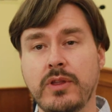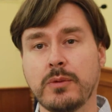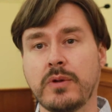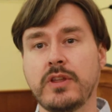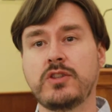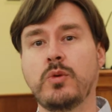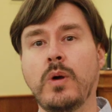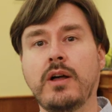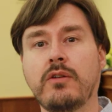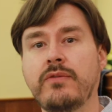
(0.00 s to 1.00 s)
There were the
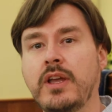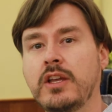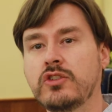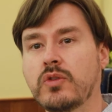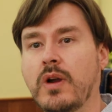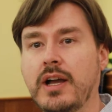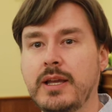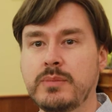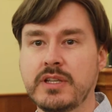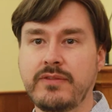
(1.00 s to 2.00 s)
12
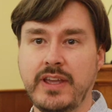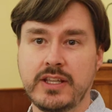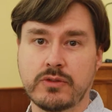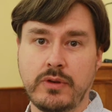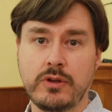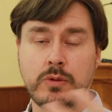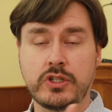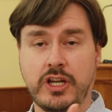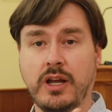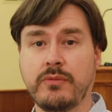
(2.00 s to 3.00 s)
tribes of Israel,
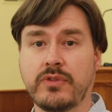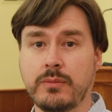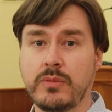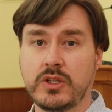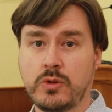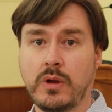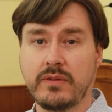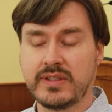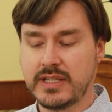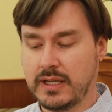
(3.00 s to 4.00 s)
which come from the
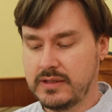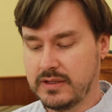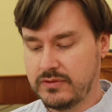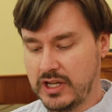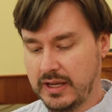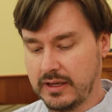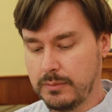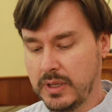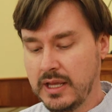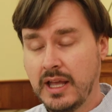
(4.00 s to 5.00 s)
12 sons of
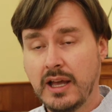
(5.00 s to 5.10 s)
Jacob.